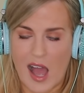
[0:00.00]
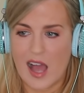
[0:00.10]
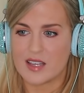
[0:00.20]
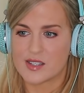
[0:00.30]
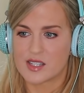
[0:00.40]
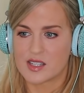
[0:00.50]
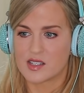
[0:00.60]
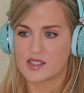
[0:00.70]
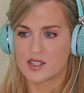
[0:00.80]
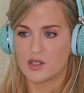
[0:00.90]
As
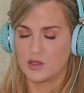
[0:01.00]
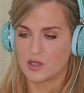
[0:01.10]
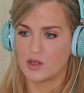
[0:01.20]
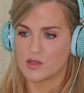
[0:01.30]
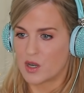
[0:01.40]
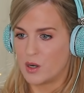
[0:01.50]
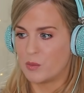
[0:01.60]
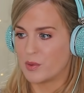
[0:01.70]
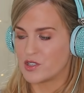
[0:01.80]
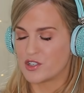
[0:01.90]
school goes
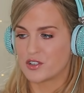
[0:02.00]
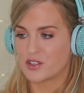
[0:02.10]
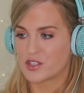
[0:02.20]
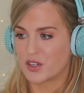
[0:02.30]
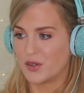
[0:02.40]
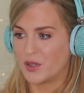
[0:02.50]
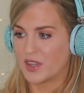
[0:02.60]
up in junior school,